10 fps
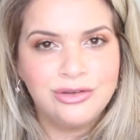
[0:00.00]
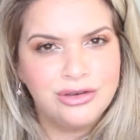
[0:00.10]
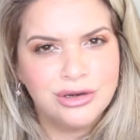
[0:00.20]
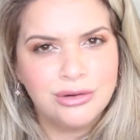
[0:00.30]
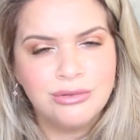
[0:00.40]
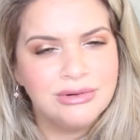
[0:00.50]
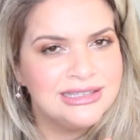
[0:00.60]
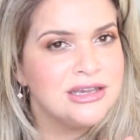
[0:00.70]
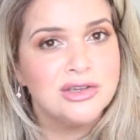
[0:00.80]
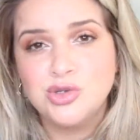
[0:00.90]
You know,
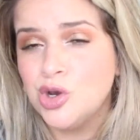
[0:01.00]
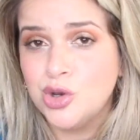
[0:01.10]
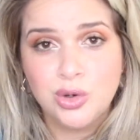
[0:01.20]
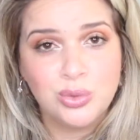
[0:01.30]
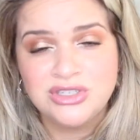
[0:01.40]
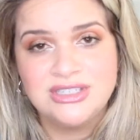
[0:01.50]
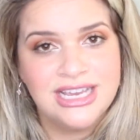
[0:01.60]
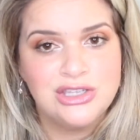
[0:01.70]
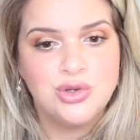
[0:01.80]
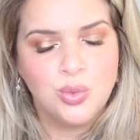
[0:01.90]
it's also a good one to
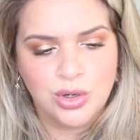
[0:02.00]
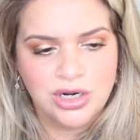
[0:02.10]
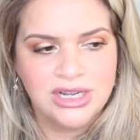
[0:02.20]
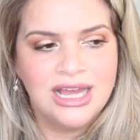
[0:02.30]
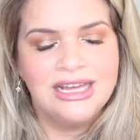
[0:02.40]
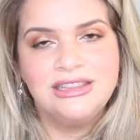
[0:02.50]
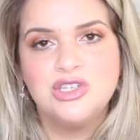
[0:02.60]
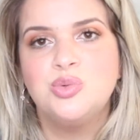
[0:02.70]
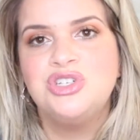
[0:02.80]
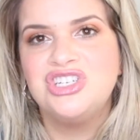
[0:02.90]
take to work.
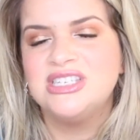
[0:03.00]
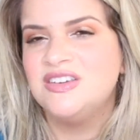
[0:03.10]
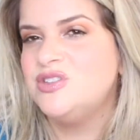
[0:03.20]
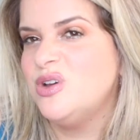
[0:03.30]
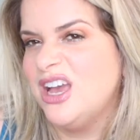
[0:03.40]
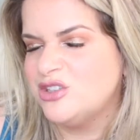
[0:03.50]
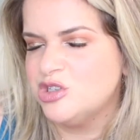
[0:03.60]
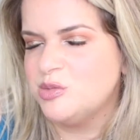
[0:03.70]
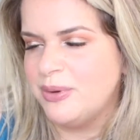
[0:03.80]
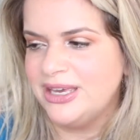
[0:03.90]
This one just gives you extra
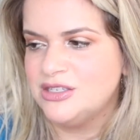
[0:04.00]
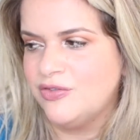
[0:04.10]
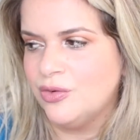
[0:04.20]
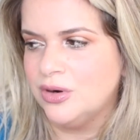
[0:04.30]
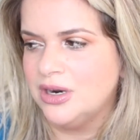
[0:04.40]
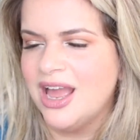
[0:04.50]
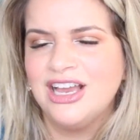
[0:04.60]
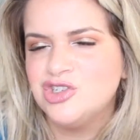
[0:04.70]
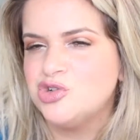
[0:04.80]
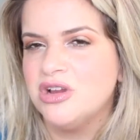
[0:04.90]
space for
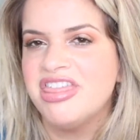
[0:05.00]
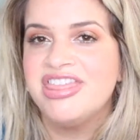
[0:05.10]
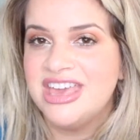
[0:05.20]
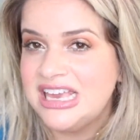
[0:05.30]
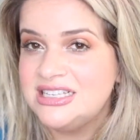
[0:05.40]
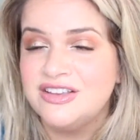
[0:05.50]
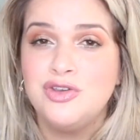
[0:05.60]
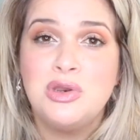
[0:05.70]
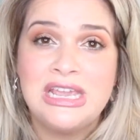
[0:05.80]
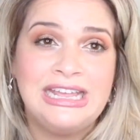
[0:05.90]
extra things if
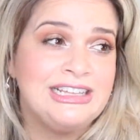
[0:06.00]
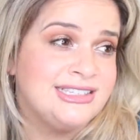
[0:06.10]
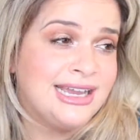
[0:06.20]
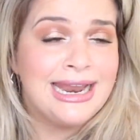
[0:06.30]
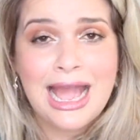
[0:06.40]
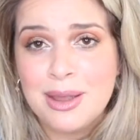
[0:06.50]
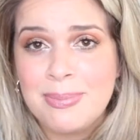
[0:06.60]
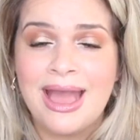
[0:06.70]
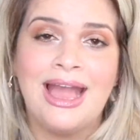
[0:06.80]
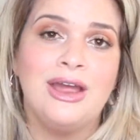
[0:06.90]
you need like take an
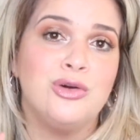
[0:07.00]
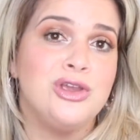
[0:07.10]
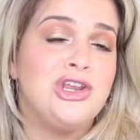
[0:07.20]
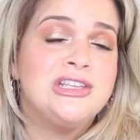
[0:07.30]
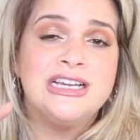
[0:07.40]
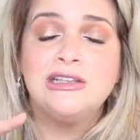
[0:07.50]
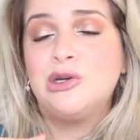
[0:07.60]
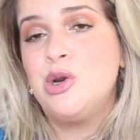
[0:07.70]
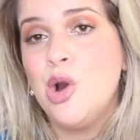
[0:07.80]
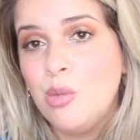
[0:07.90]
iPad or you need to take a
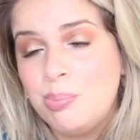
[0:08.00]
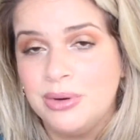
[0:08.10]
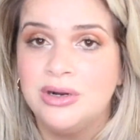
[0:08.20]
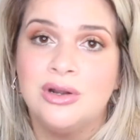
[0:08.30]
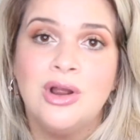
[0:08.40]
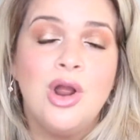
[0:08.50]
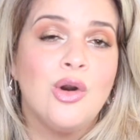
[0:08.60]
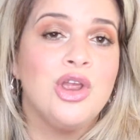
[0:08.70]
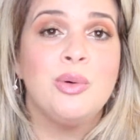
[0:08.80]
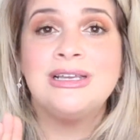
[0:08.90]
little notebook
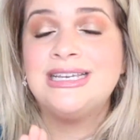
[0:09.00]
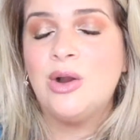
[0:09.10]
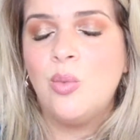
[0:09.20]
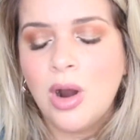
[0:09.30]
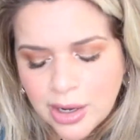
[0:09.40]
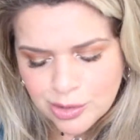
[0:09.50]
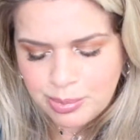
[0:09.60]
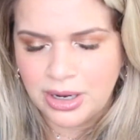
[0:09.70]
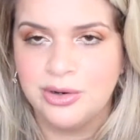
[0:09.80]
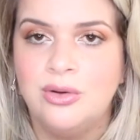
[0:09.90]
or you want to take a water
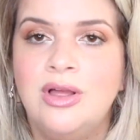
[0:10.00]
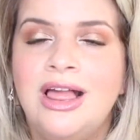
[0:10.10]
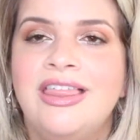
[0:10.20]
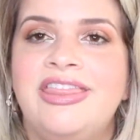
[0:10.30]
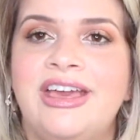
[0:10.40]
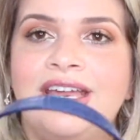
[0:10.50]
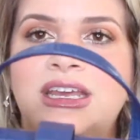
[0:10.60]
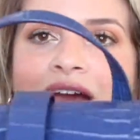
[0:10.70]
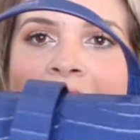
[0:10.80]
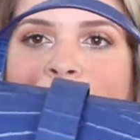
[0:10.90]
bottle,
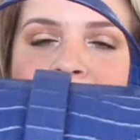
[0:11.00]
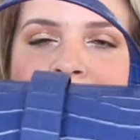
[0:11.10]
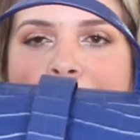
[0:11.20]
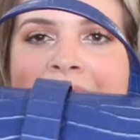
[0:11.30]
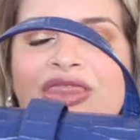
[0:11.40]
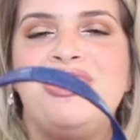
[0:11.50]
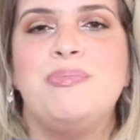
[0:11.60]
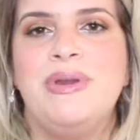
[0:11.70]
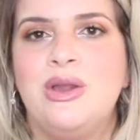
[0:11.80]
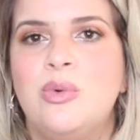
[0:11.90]
then I would recommend the
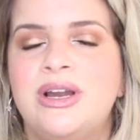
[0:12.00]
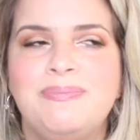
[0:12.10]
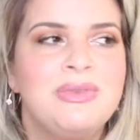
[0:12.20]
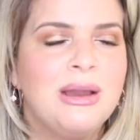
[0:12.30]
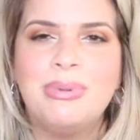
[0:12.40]
big one.